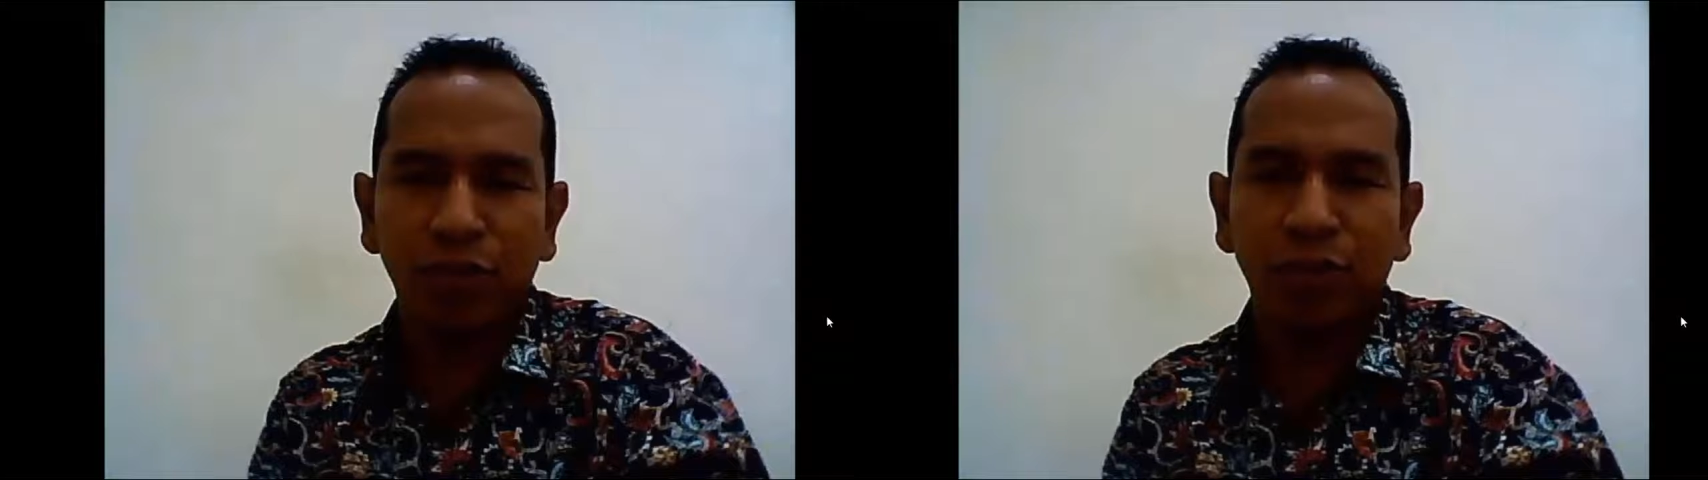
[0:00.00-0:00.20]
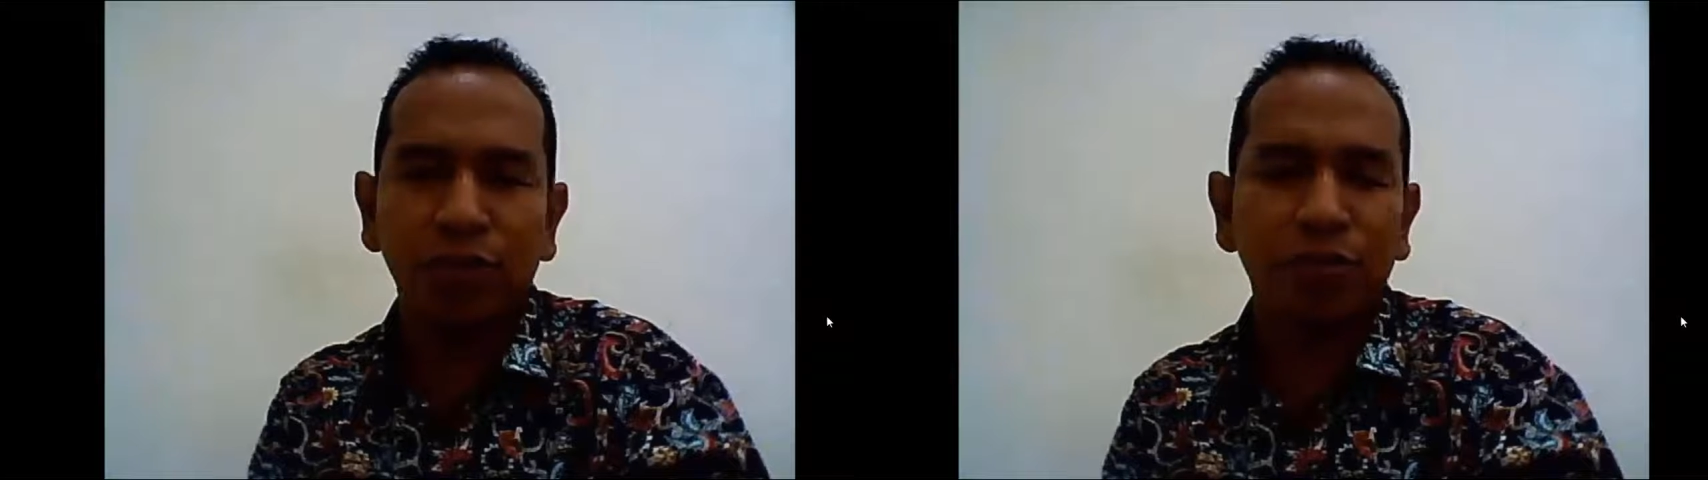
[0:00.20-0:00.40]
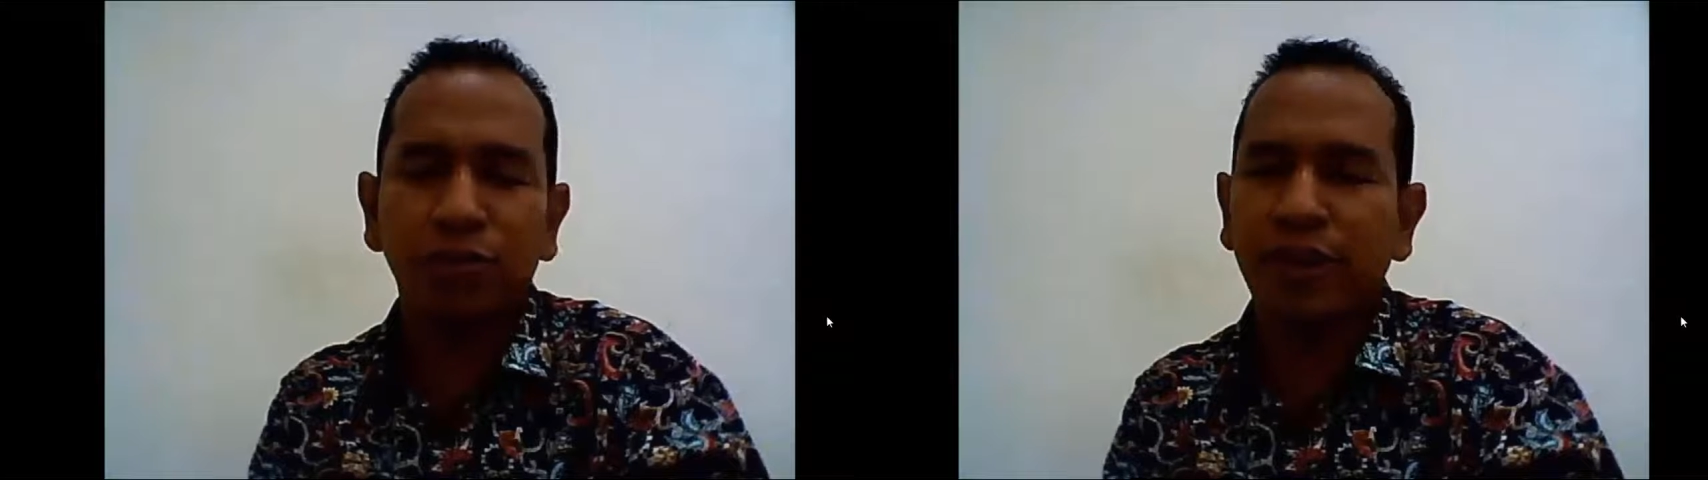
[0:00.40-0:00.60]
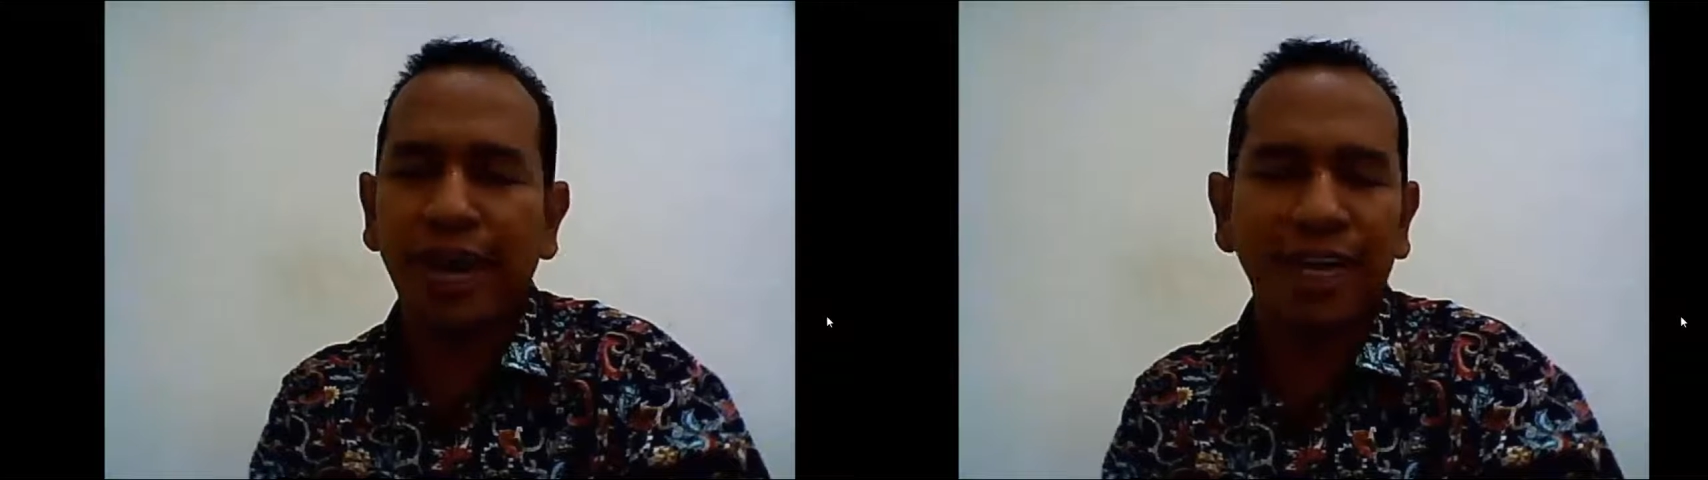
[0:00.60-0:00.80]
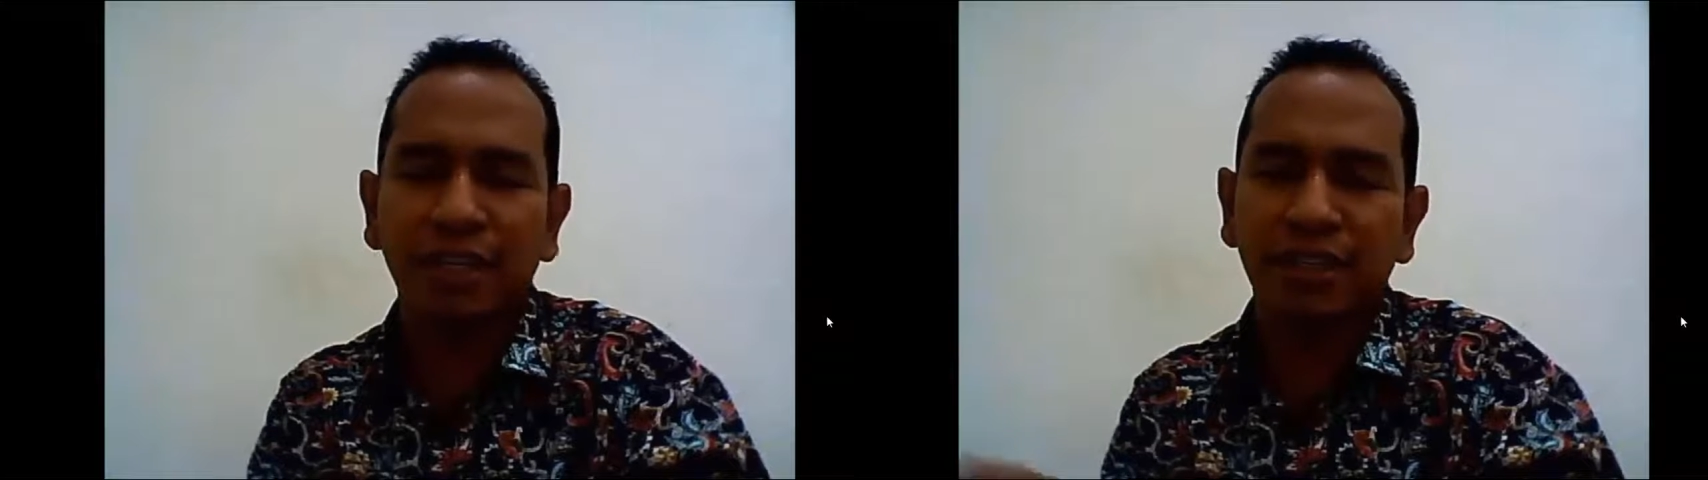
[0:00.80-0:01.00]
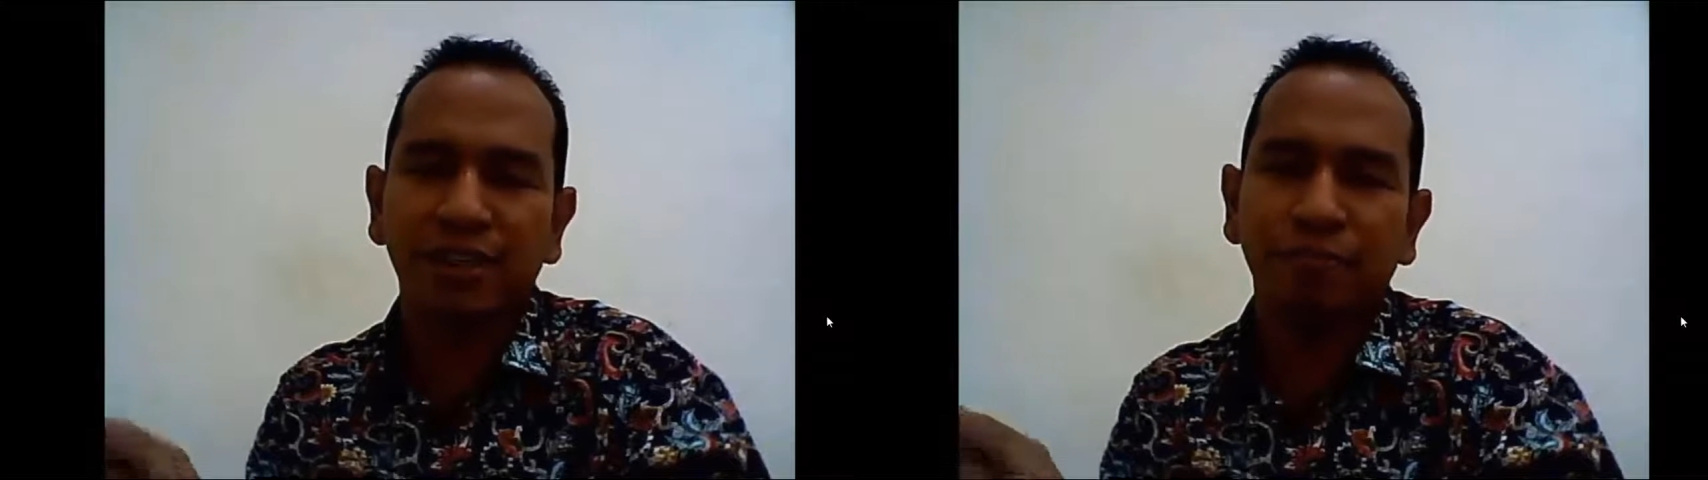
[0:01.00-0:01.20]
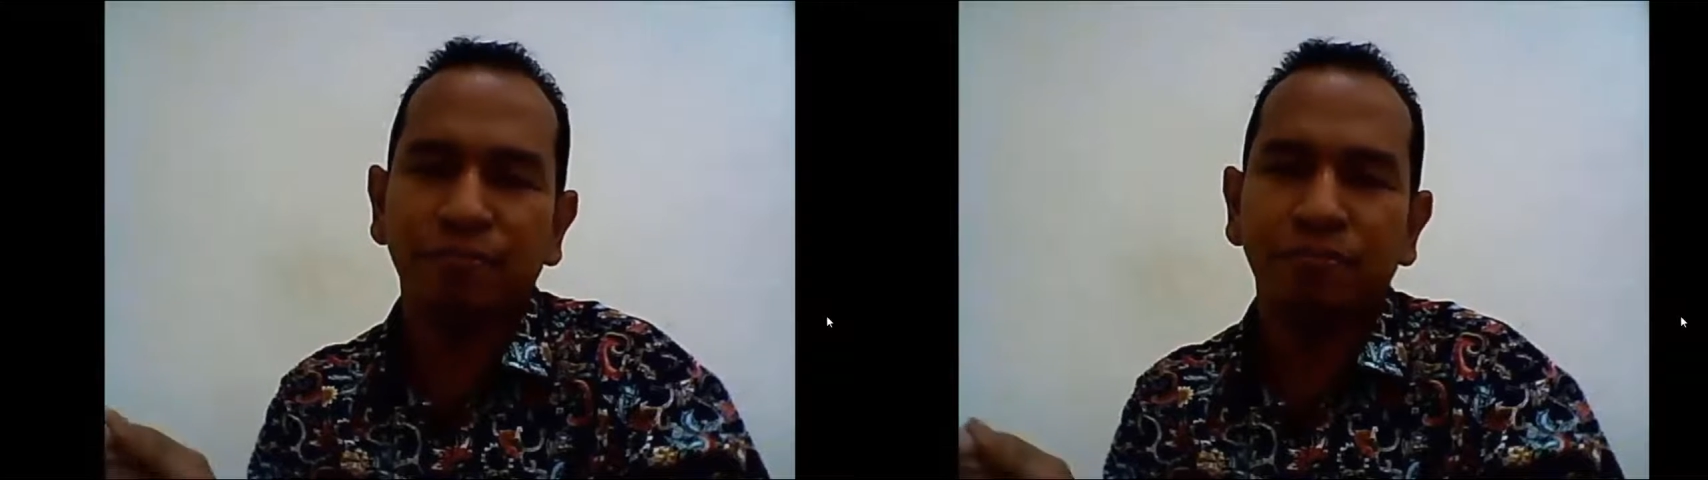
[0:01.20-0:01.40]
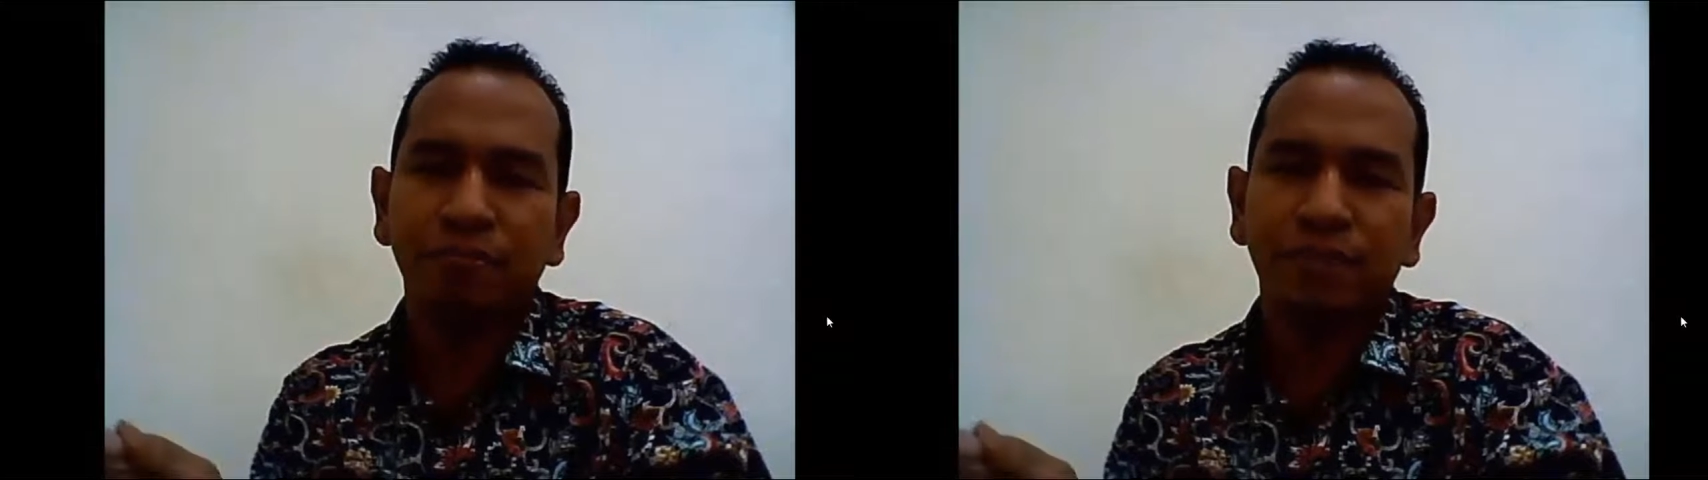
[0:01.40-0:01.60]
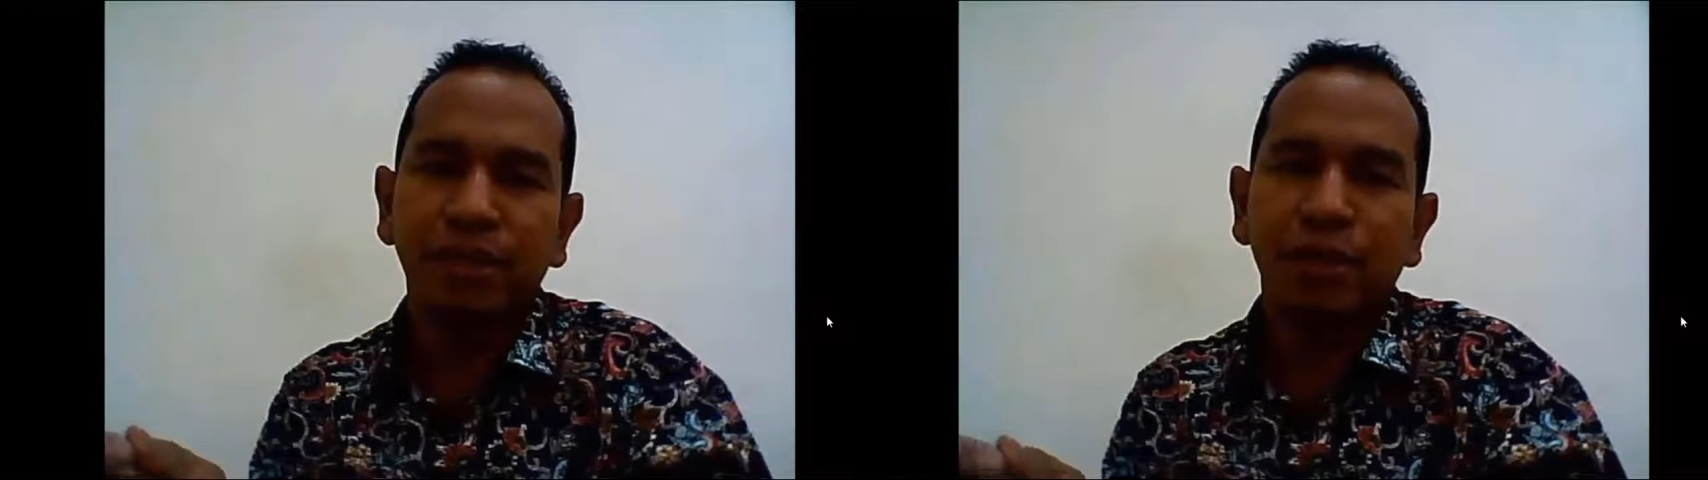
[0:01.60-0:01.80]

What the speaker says: or anything.